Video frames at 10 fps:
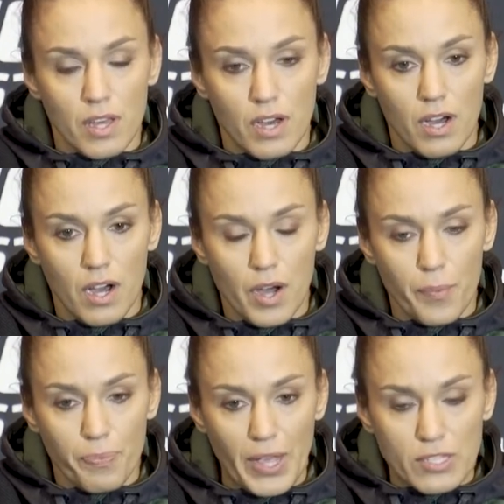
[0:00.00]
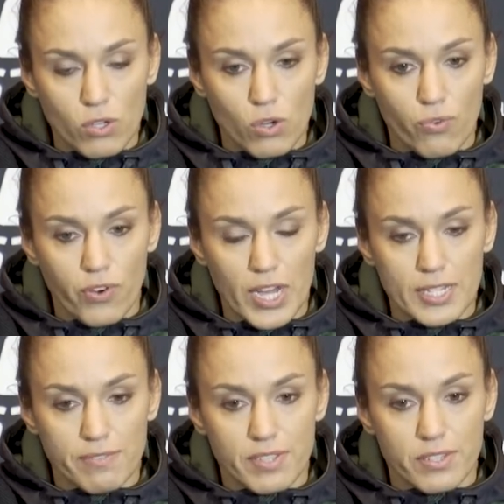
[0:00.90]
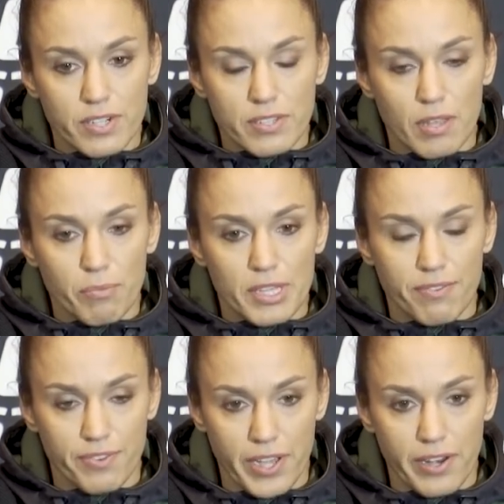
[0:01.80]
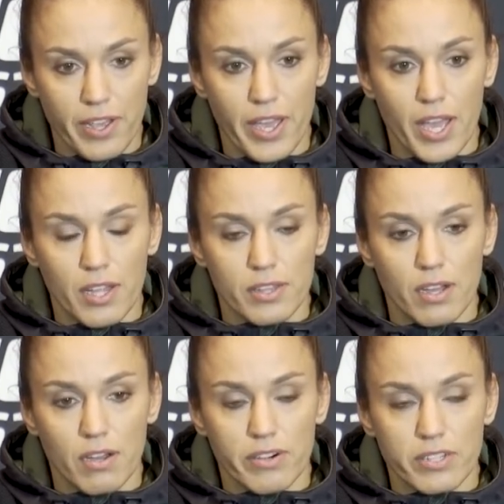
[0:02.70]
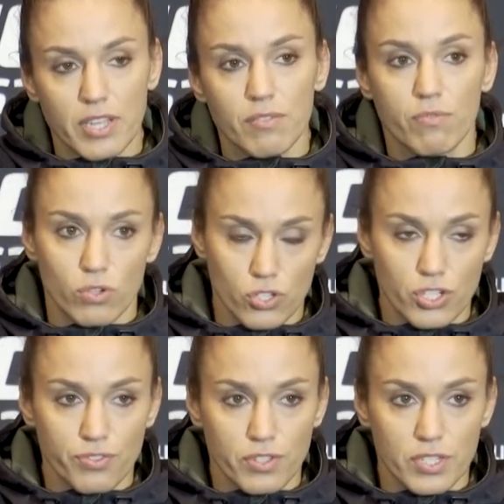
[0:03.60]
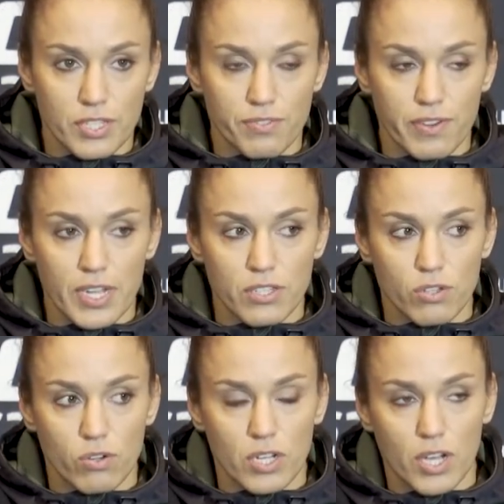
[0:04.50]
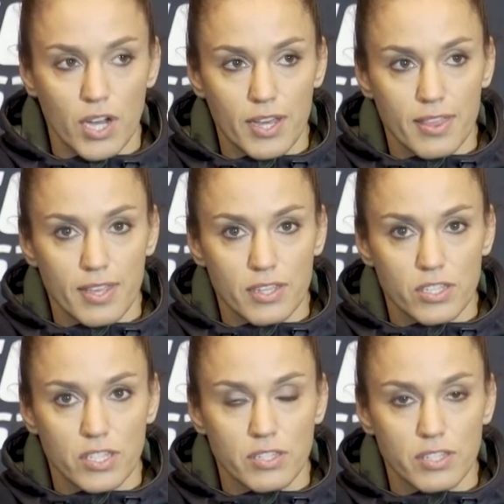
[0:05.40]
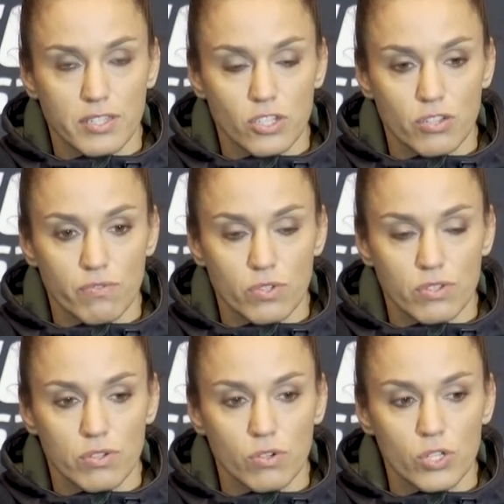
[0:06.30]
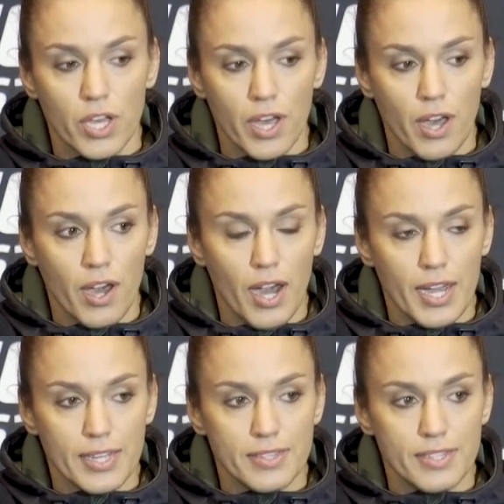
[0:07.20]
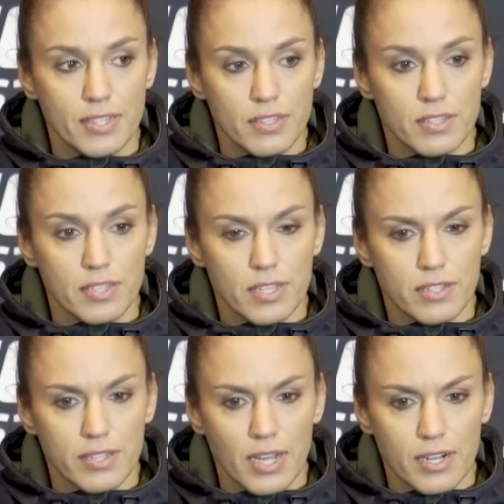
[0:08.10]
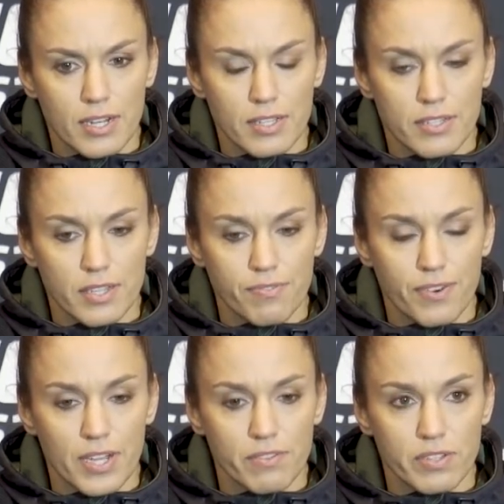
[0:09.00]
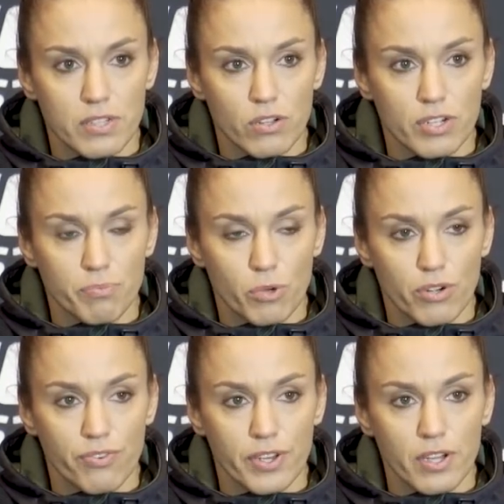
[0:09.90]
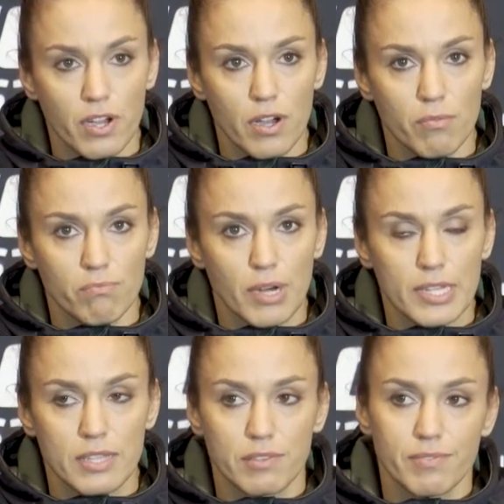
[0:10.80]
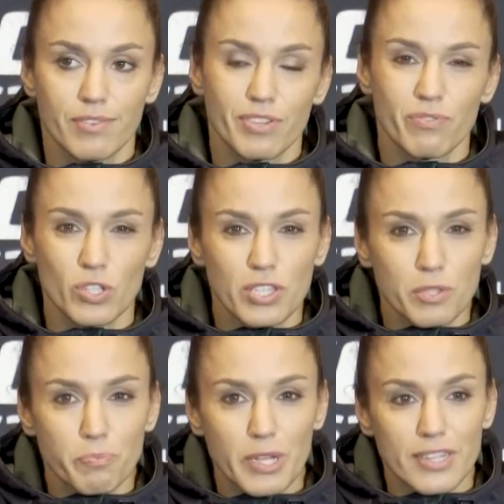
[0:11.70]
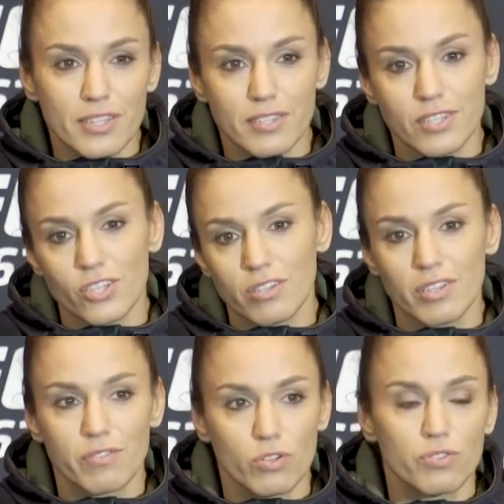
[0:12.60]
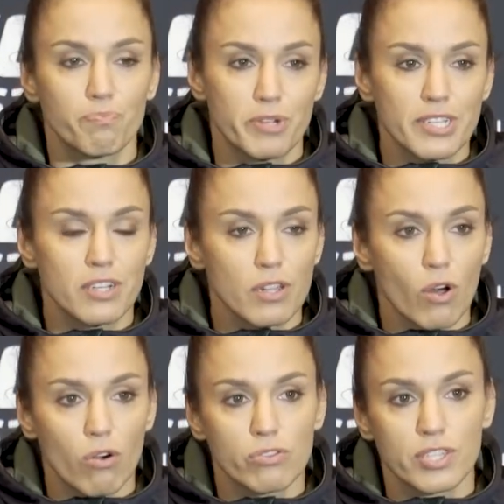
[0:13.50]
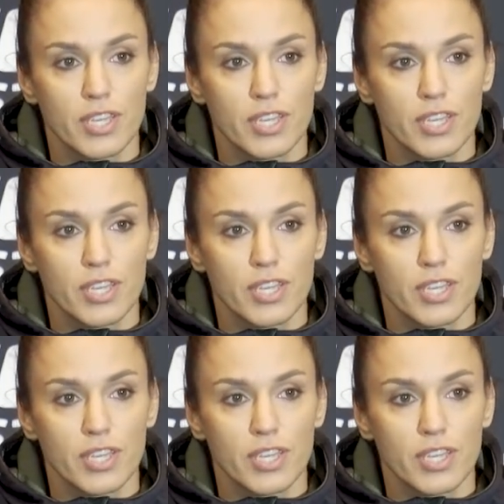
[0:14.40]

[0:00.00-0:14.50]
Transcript: I saw her fight with Roxanne Modafferi, and Roxanne won this fight, so I think this decision was good. I didn't see exactly the fight with Lauren Murphy, but if it was split decision, it was pretty close.